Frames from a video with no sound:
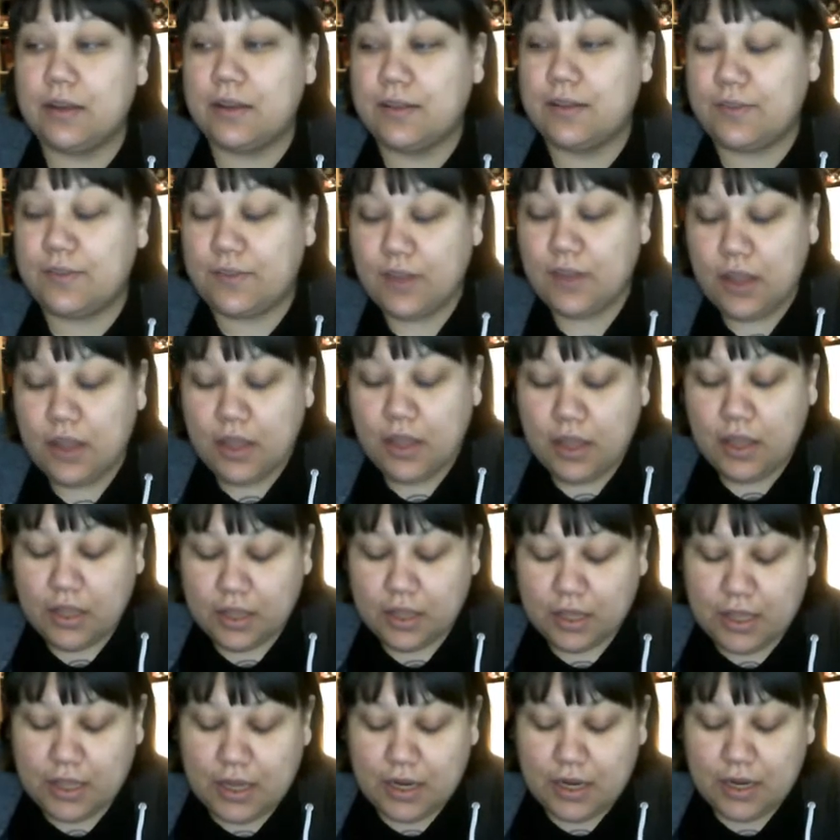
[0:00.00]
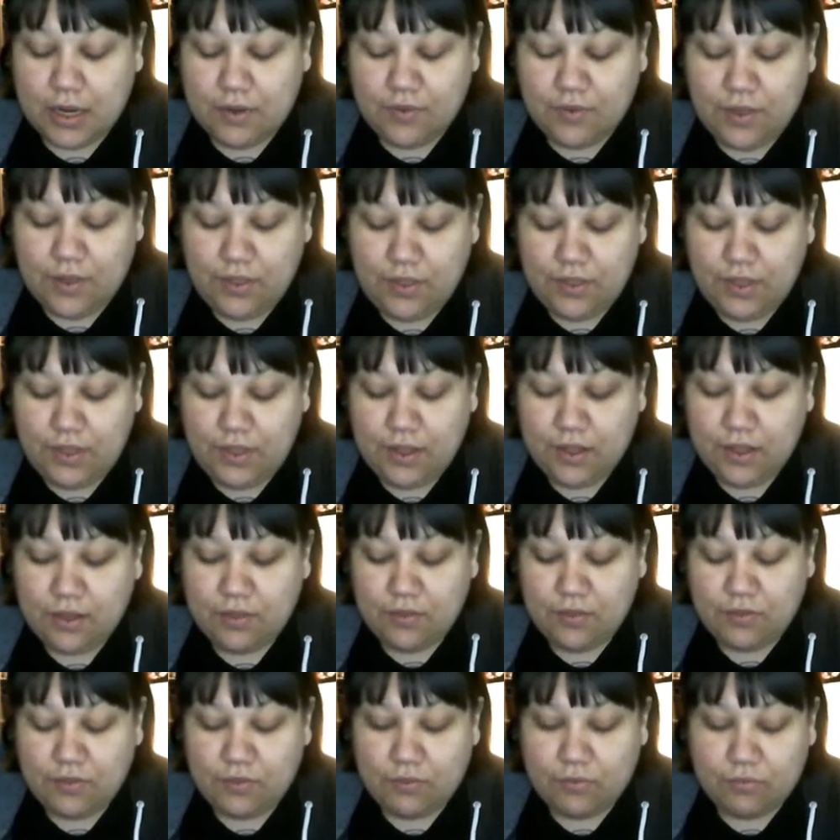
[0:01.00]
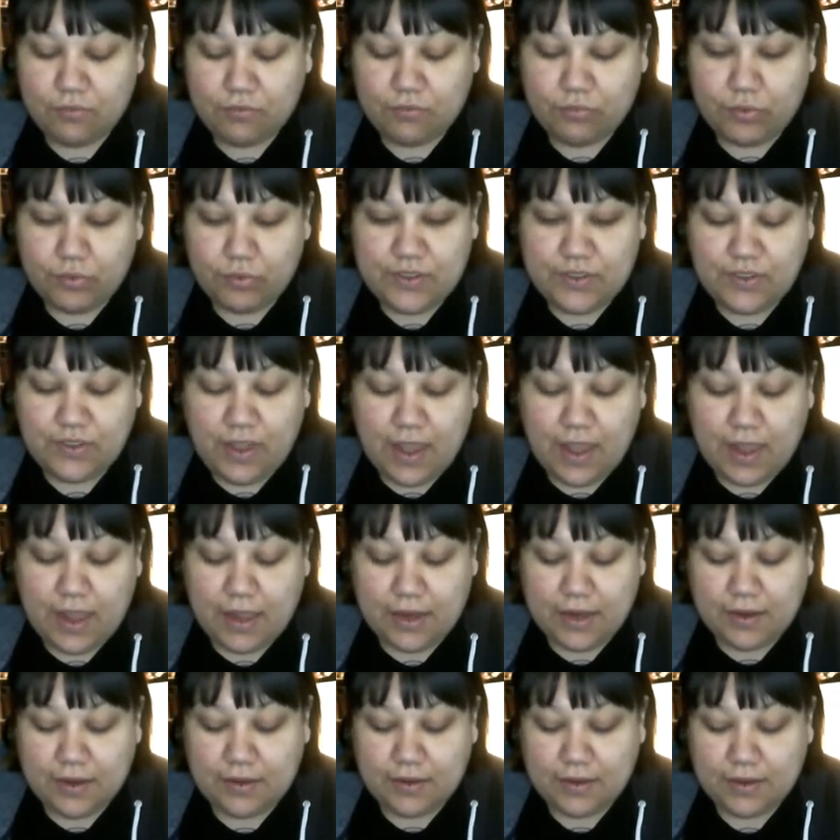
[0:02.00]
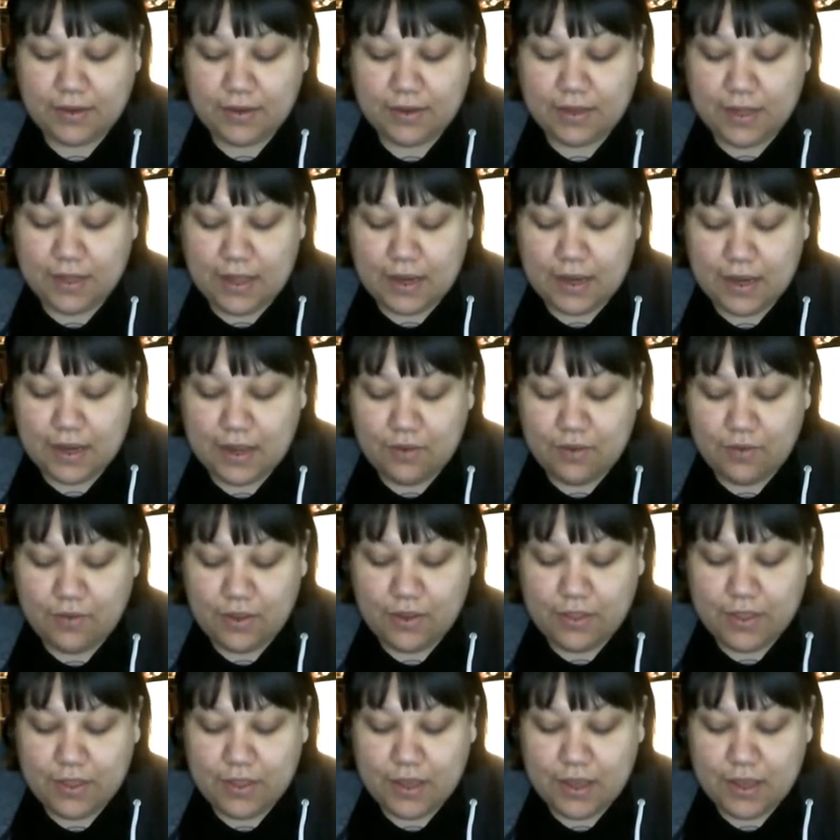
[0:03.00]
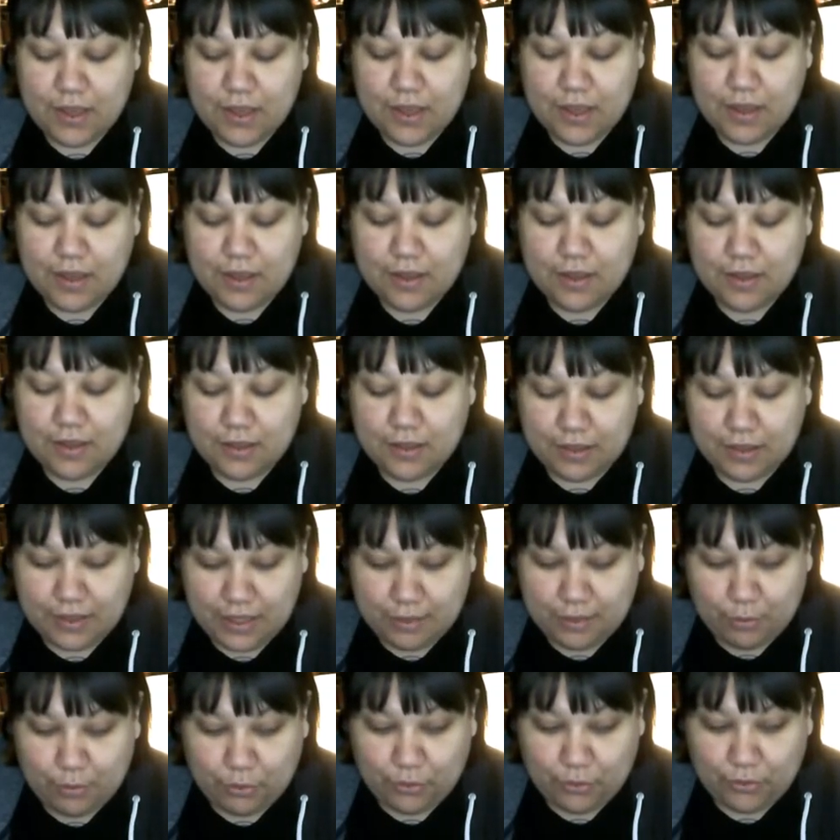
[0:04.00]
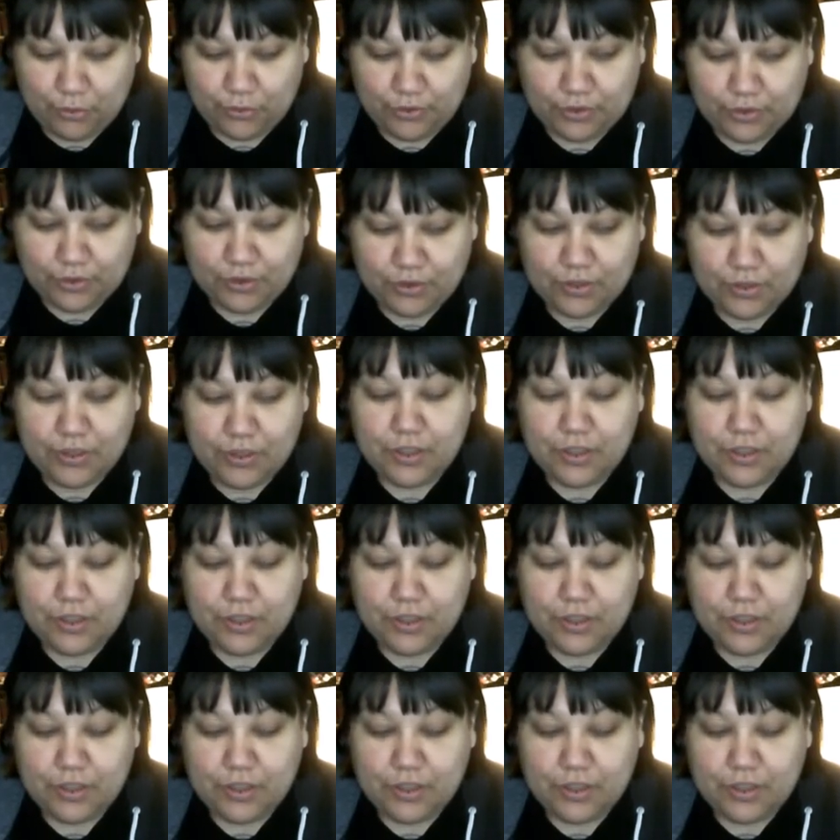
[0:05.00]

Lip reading: It's getting everything rescanned, getting everything labeled,